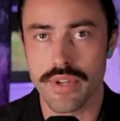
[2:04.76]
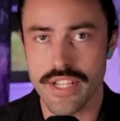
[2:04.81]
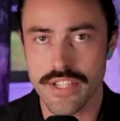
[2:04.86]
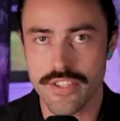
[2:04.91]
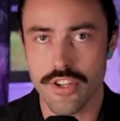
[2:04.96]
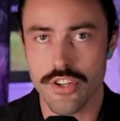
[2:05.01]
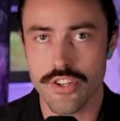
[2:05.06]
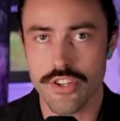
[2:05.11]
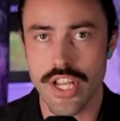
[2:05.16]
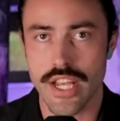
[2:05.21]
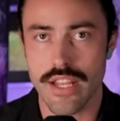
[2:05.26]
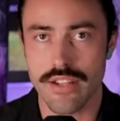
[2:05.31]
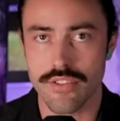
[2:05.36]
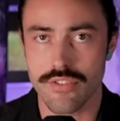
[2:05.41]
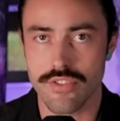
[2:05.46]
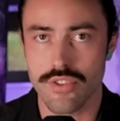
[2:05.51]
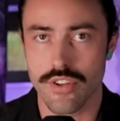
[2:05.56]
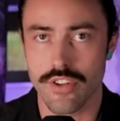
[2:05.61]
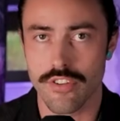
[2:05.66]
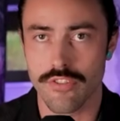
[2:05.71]
research
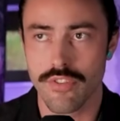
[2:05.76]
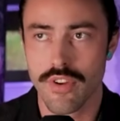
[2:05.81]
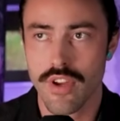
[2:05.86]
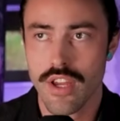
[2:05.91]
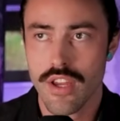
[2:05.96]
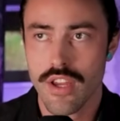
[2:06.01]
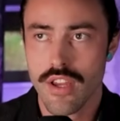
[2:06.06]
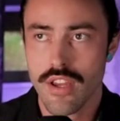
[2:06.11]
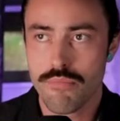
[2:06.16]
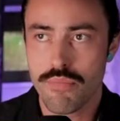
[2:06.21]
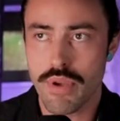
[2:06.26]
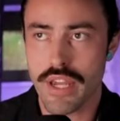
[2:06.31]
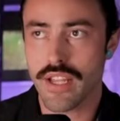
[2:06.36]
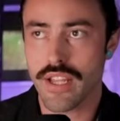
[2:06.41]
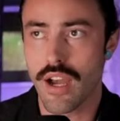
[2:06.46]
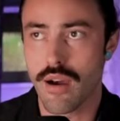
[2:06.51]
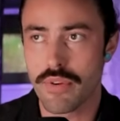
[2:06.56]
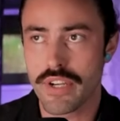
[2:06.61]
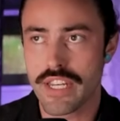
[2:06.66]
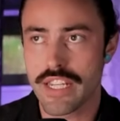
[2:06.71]
and sort of pick
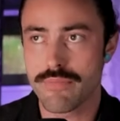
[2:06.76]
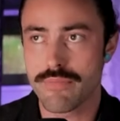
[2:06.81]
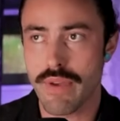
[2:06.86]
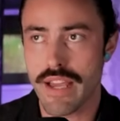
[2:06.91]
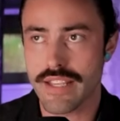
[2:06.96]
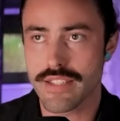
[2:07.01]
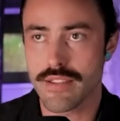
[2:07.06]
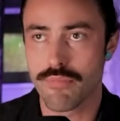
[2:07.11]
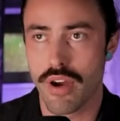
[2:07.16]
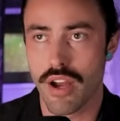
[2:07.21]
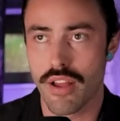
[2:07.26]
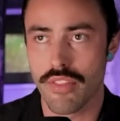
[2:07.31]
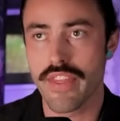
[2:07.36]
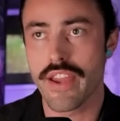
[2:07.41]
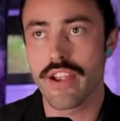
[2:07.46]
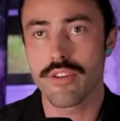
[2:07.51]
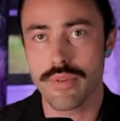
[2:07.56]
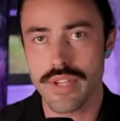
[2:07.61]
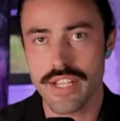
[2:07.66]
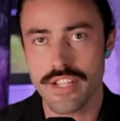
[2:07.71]
companies based upon
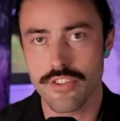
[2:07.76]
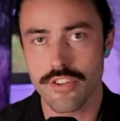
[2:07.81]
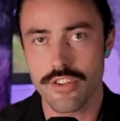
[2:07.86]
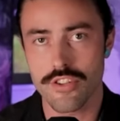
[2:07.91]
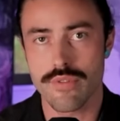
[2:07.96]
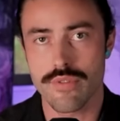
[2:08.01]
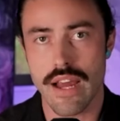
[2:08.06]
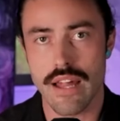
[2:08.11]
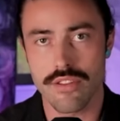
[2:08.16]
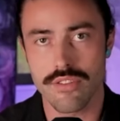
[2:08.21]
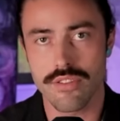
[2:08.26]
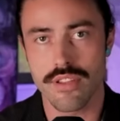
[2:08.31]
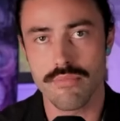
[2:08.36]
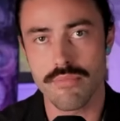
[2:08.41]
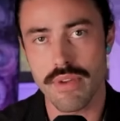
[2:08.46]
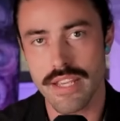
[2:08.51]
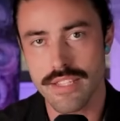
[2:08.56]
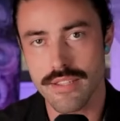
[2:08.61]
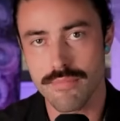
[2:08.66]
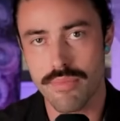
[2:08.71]
their research rather
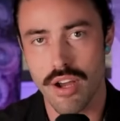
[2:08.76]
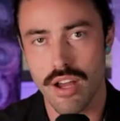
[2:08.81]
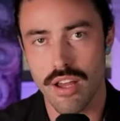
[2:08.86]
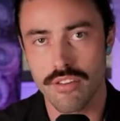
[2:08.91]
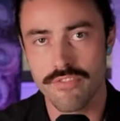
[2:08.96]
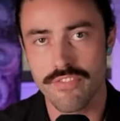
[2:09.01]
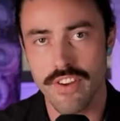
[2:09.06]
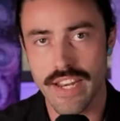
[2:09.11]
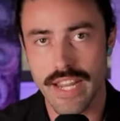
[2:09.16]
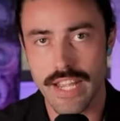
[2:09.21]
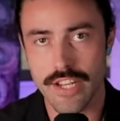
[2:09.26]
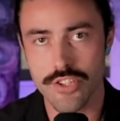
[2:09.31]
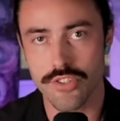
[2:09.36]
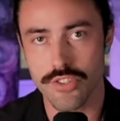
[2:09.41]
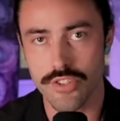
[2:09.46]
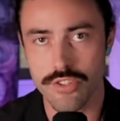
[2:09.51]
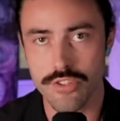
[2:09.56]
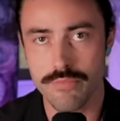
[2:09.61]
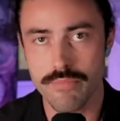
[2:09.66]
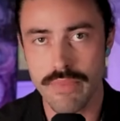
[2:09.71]
than based upon
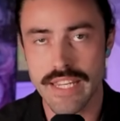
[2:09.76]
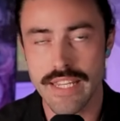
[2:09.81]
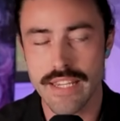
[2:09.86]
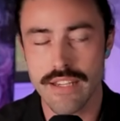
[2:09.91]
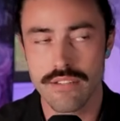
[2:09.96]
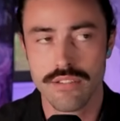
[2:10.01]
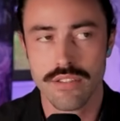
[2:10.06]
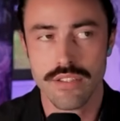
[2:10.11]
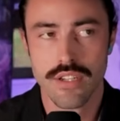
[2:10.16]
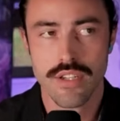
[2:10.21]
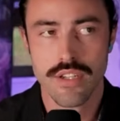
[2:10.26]
financial news media.